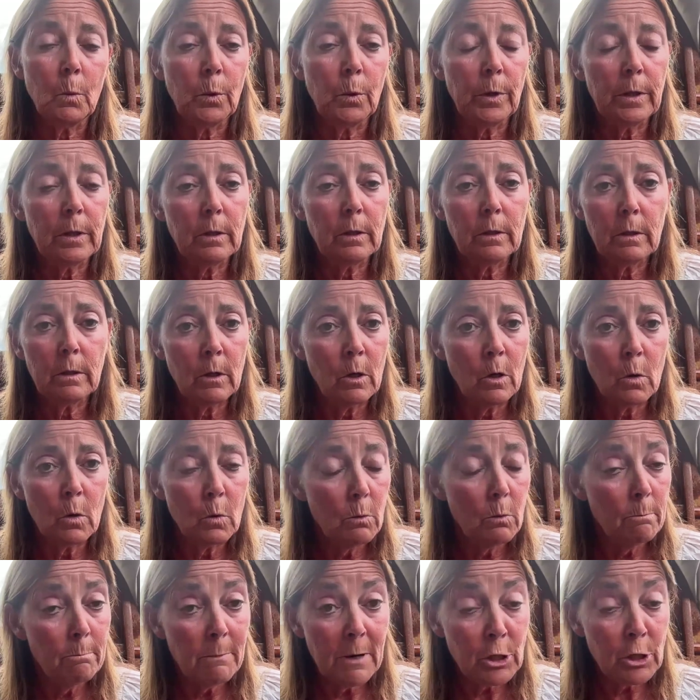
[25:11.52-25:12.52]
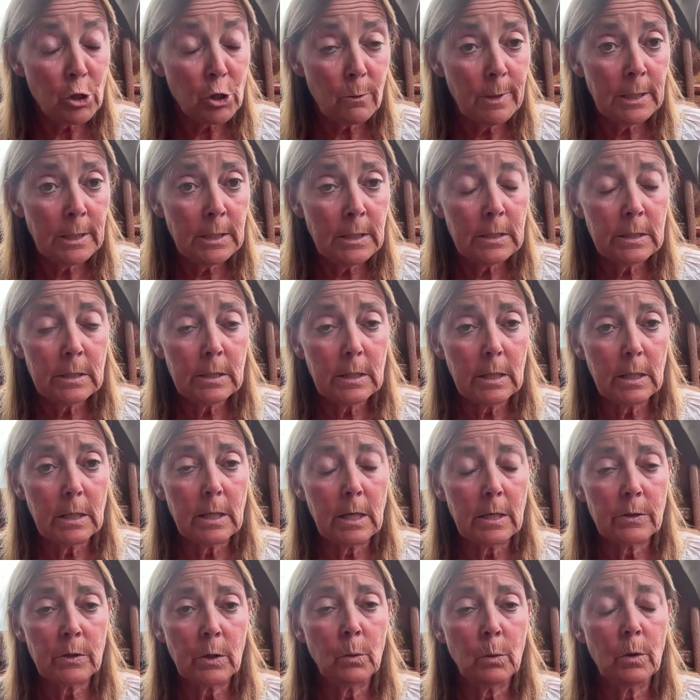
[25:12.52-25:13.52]
with no measurements. It
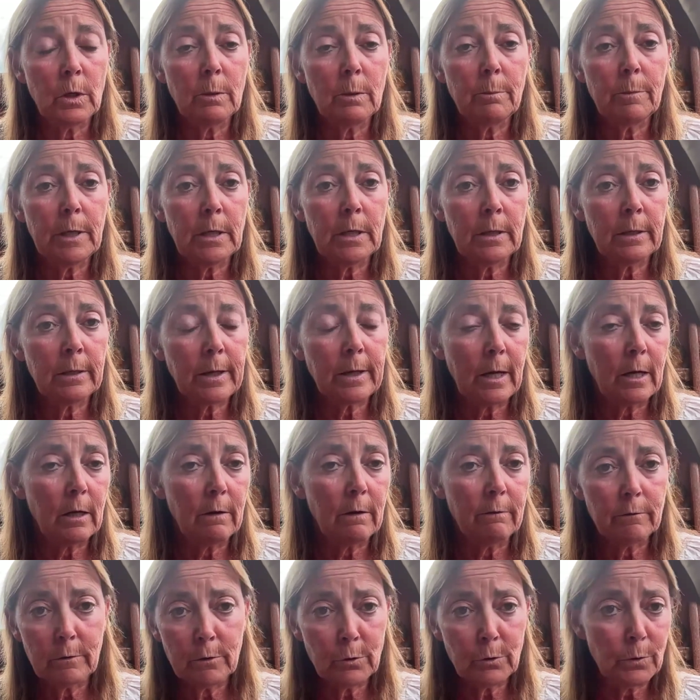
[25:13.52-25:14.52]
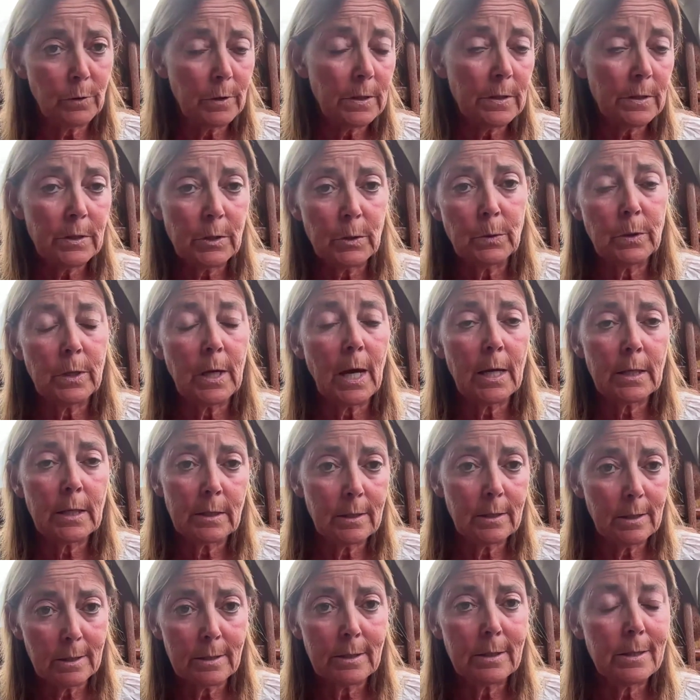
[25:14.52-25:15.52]
has only been kind of do this, do
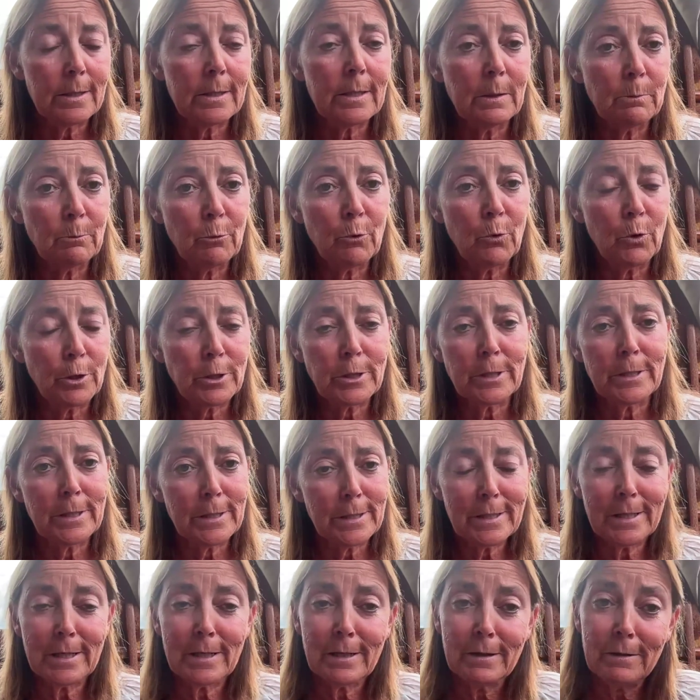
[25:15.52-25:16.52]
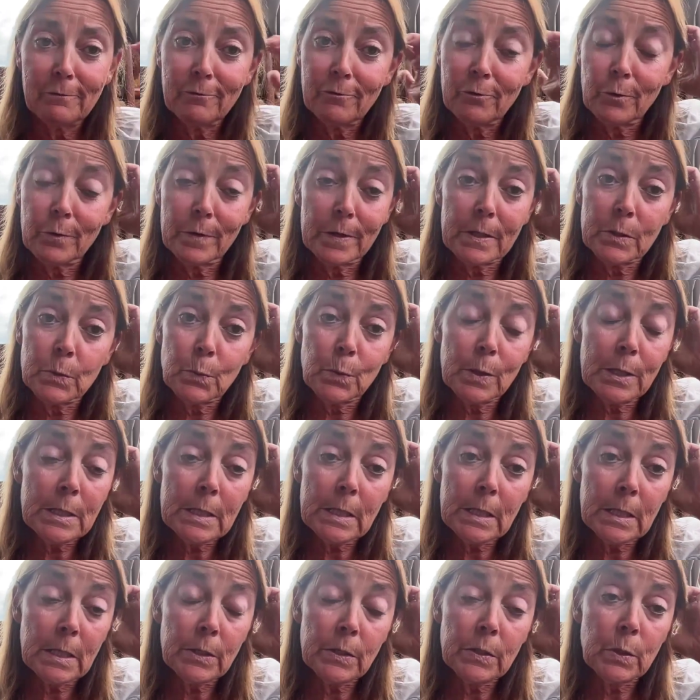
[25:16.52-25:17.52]
that, this is important and for this
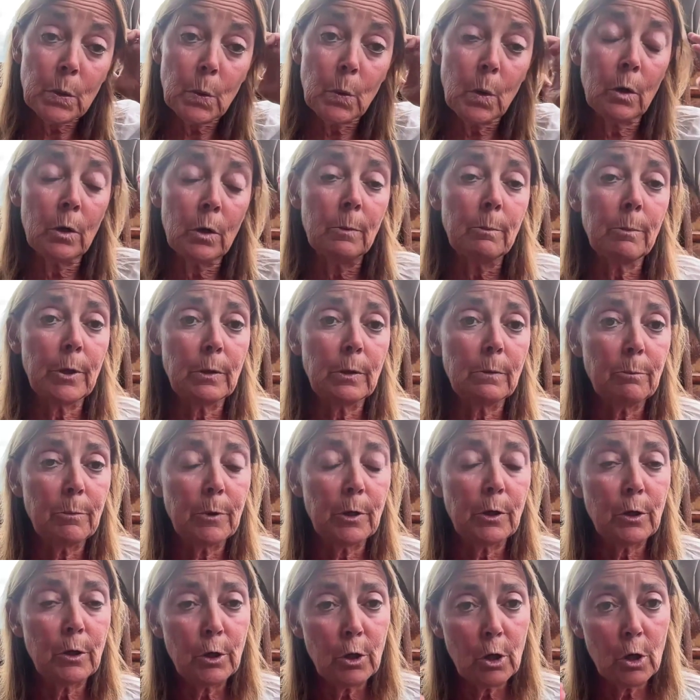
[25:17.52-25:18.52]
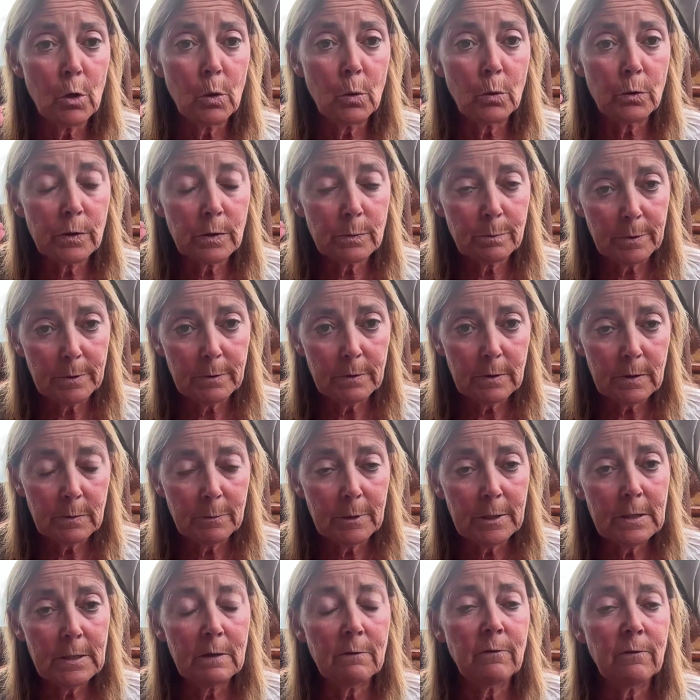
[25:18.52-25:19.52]
reason and so on, but no
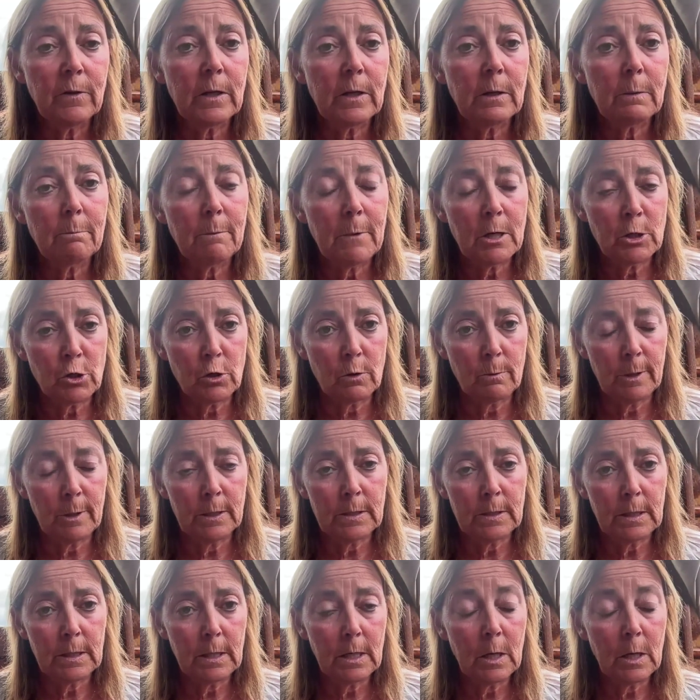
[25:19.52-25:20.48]
specific measurements.